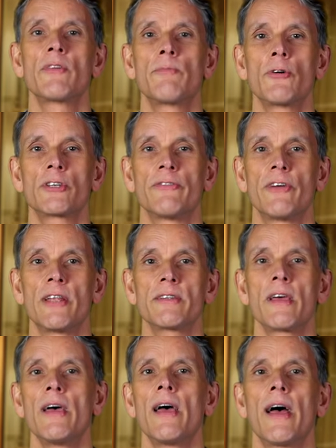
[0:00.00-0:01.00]
the push event
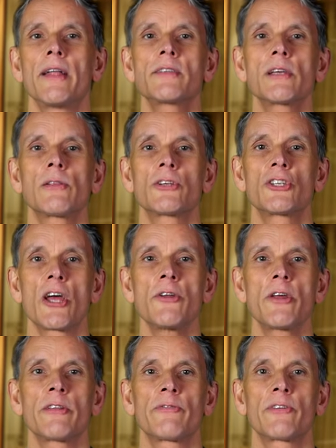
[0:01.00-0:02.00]
until the show
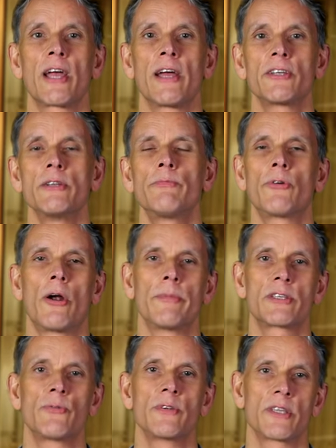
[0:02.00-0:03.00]
notification
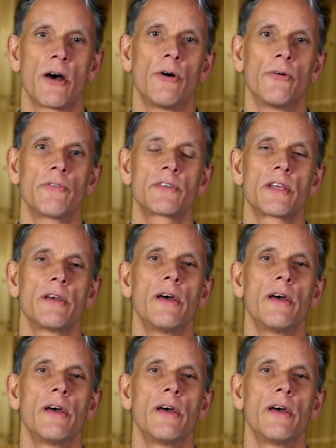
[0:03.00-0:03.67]
promise resolves.